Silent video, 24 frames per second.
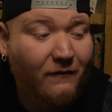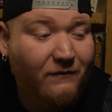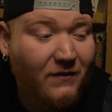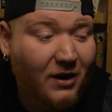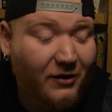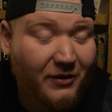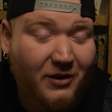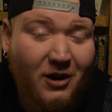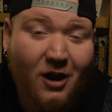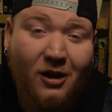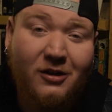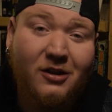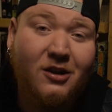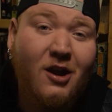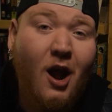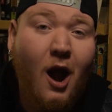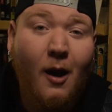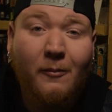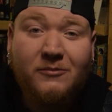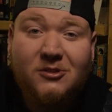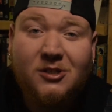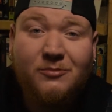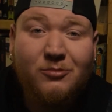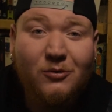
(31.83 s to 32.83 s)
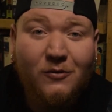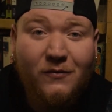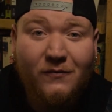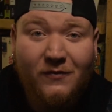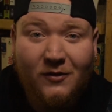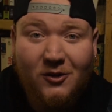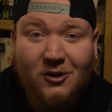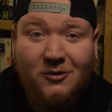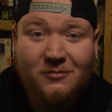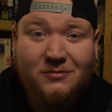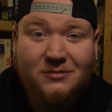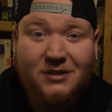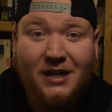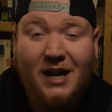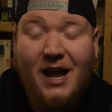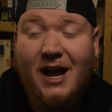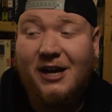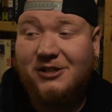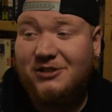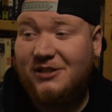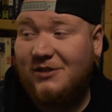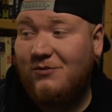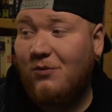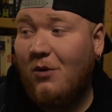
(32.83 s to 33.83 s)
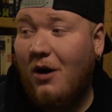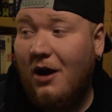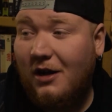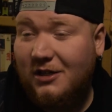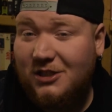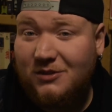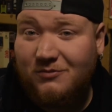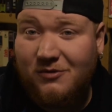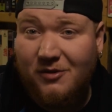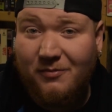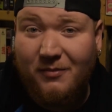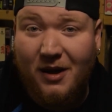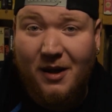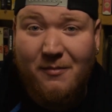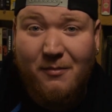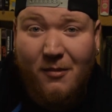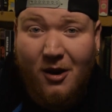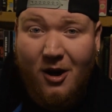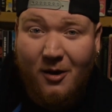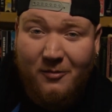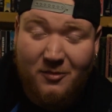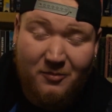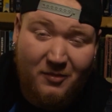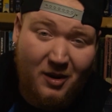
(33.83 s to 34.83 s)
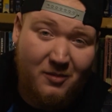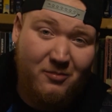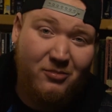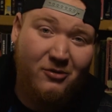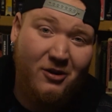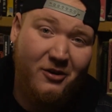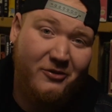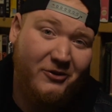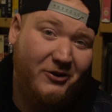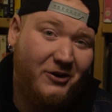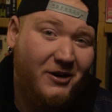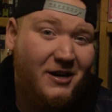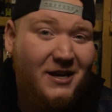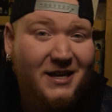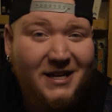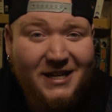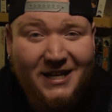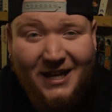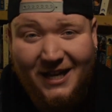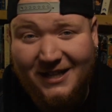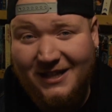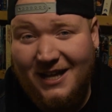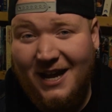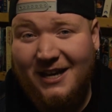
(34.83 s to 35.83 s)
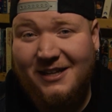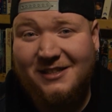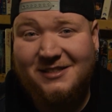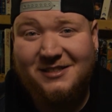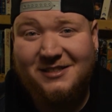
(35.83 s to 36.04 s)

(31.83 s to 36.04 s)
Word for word: a, very uncomfortable film that I actually watched with my mom and my brother, and that